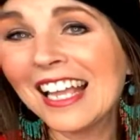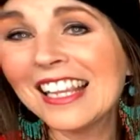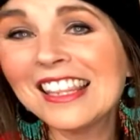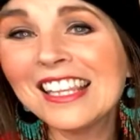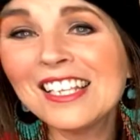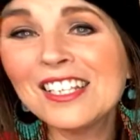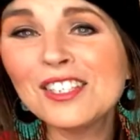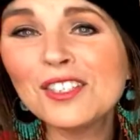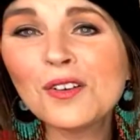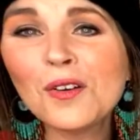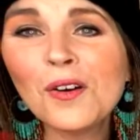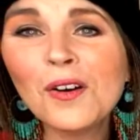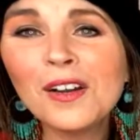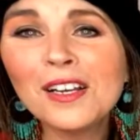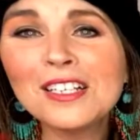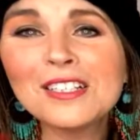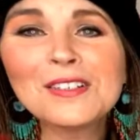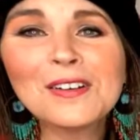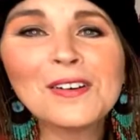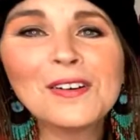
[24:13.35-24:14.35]
got the
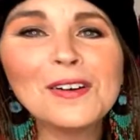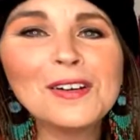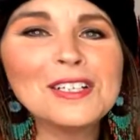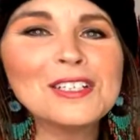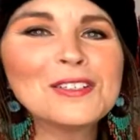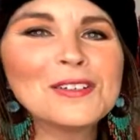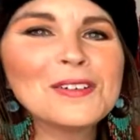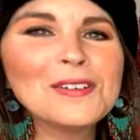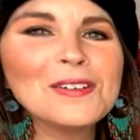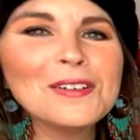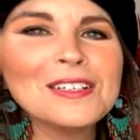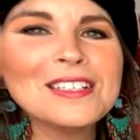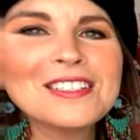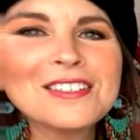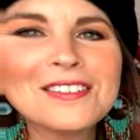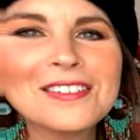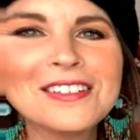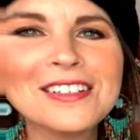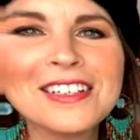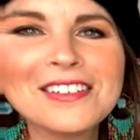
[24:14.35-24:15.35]
joy, joy, joy,
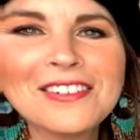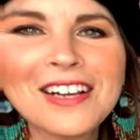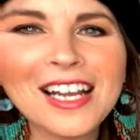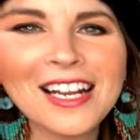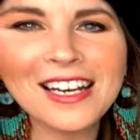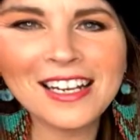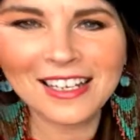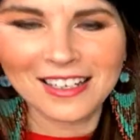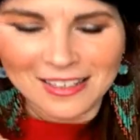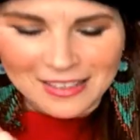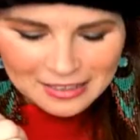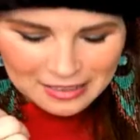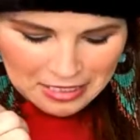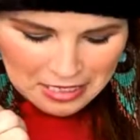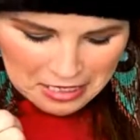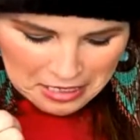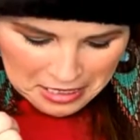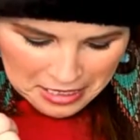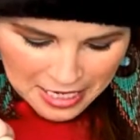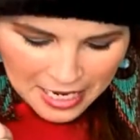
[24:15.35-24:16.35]
joy right here,
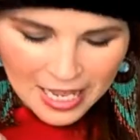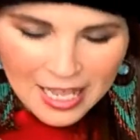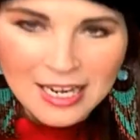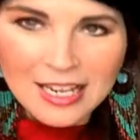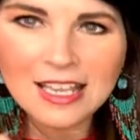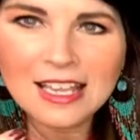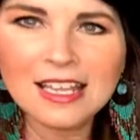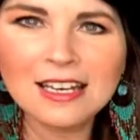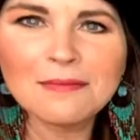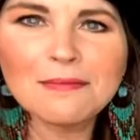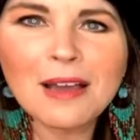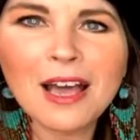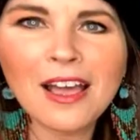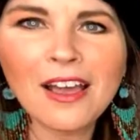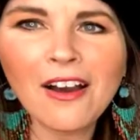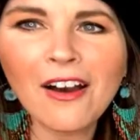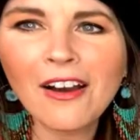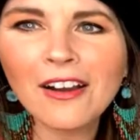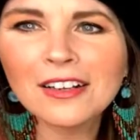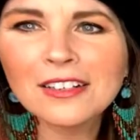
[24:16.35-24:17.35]
down in
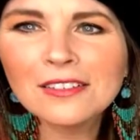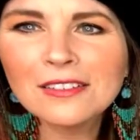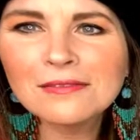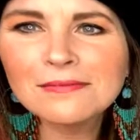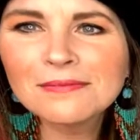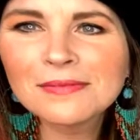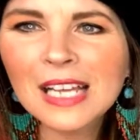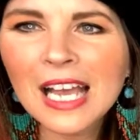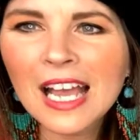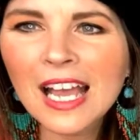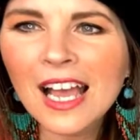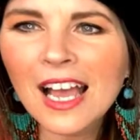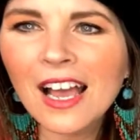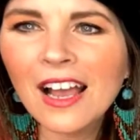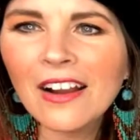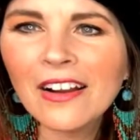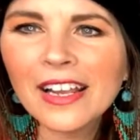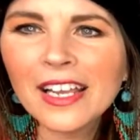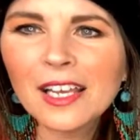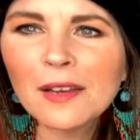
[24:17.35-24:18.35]
my heart.
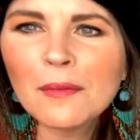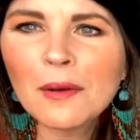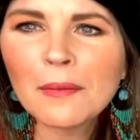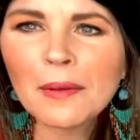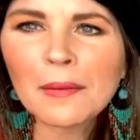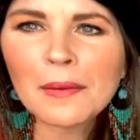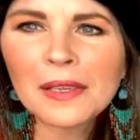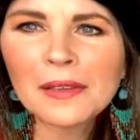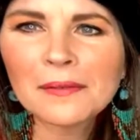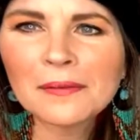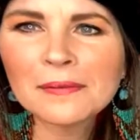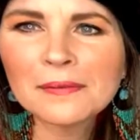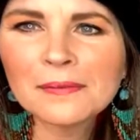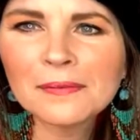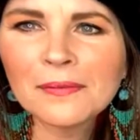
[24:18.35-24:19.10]
All right, come on, baby.